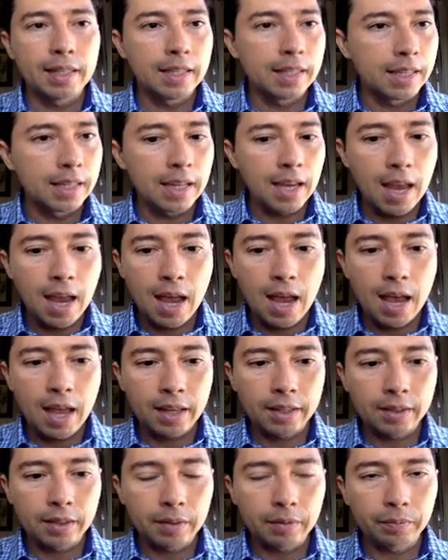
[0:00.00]

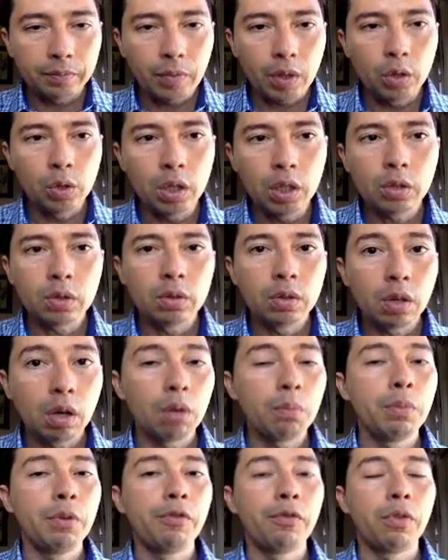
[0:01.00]
that you need to know
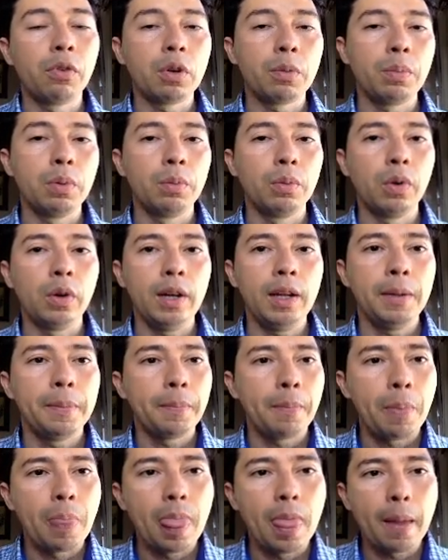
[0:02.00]
before promoting
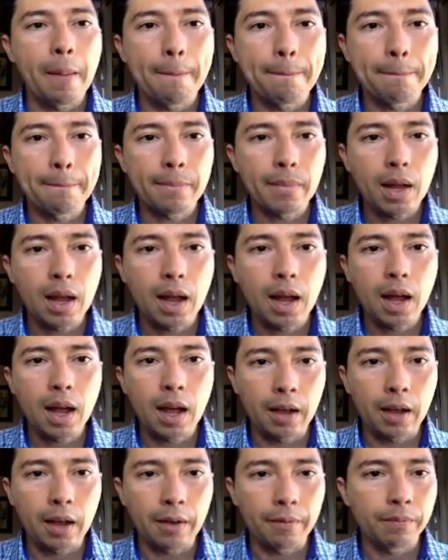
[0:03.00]

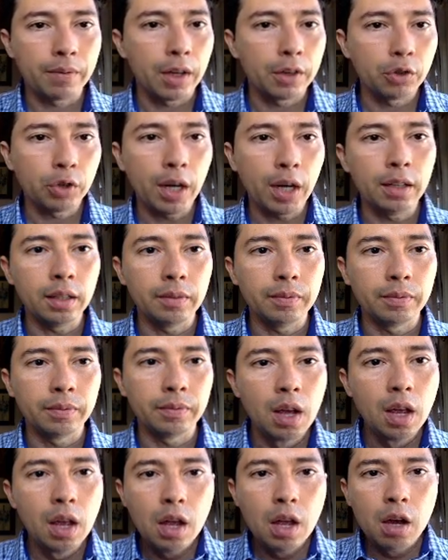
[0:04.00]
a training.
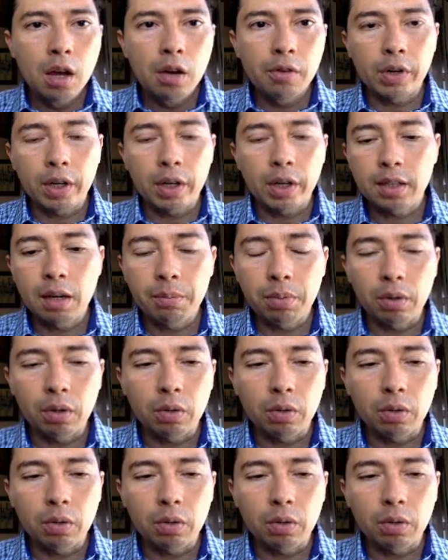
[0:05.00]
For example,